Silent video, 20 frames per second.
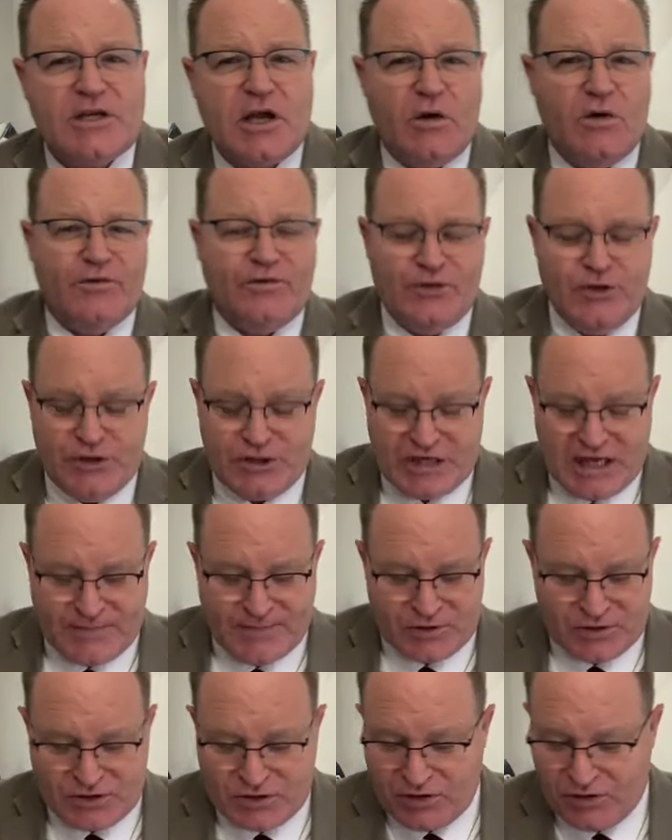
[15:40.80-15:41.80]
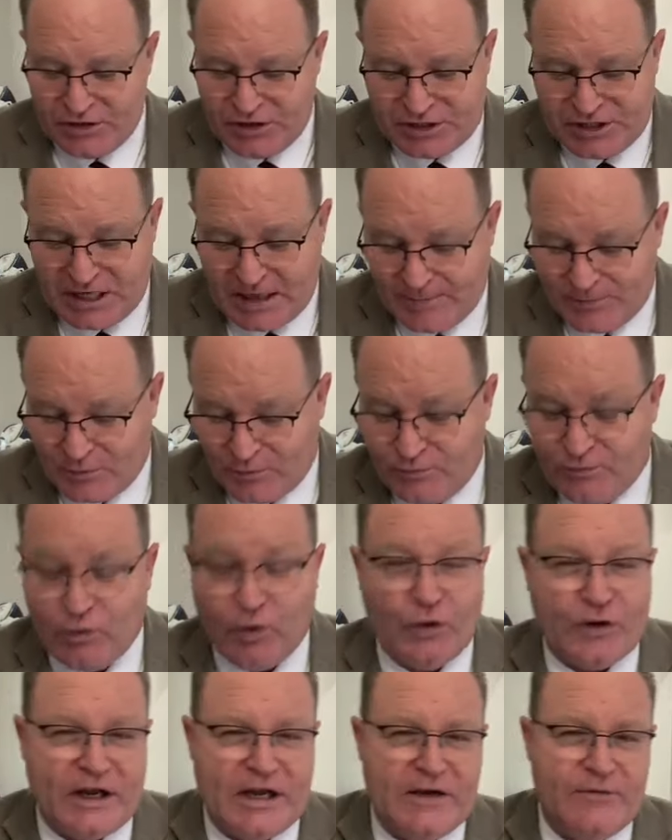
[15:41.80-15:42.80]
let's go a few chapters on to chapter
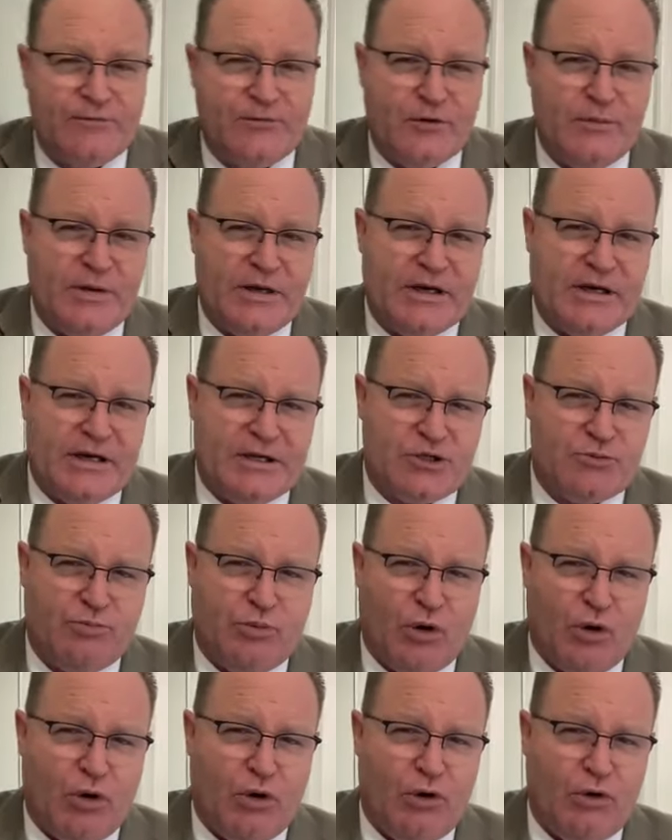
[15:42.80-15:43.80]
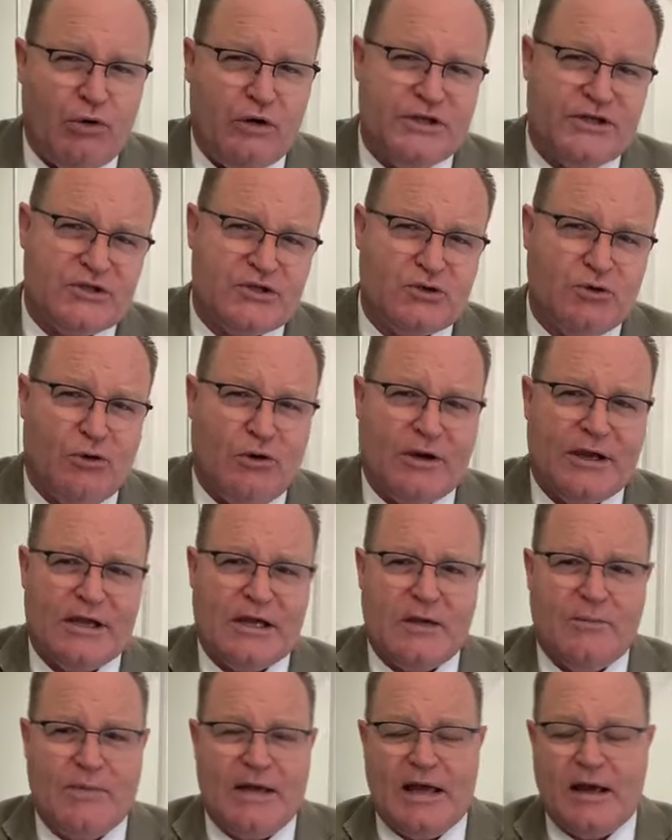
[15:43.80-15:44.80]
14 for a minute as Paul is
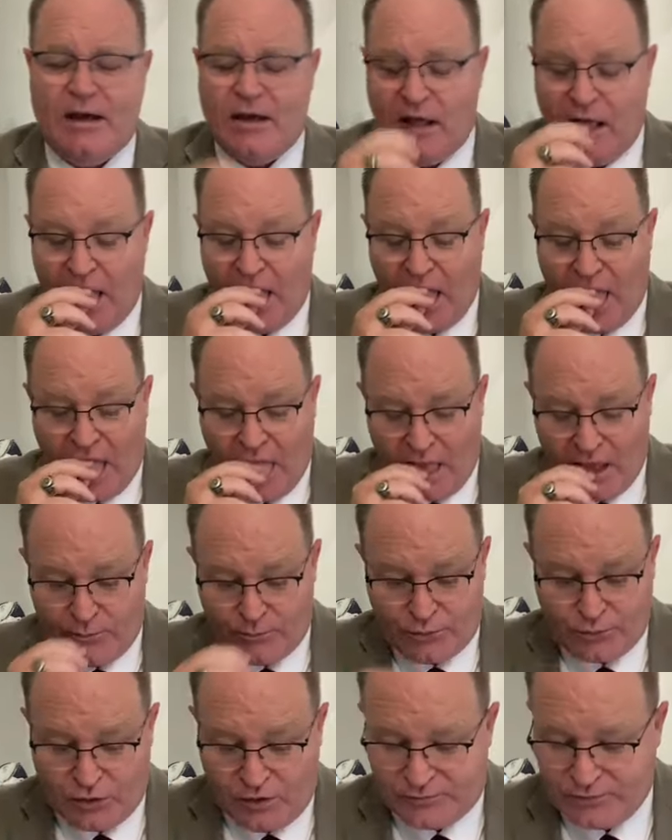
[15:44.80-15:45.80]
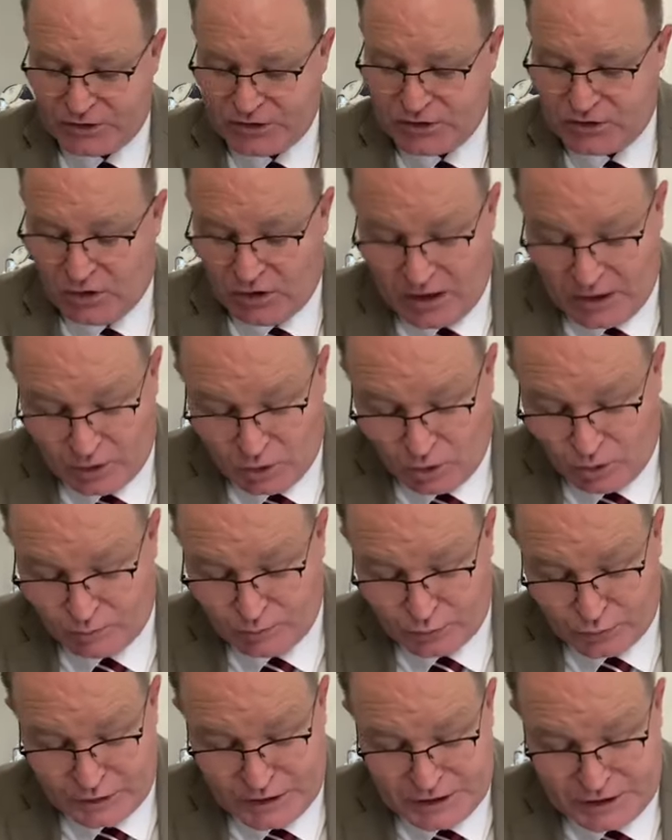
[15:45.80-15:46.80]
talking about prophesying
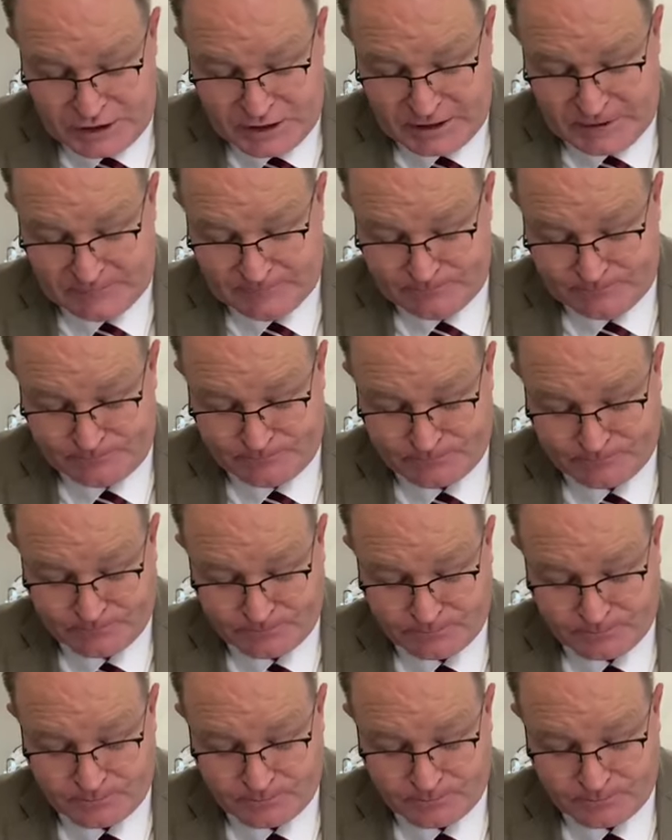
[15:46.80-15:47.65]
or preaching.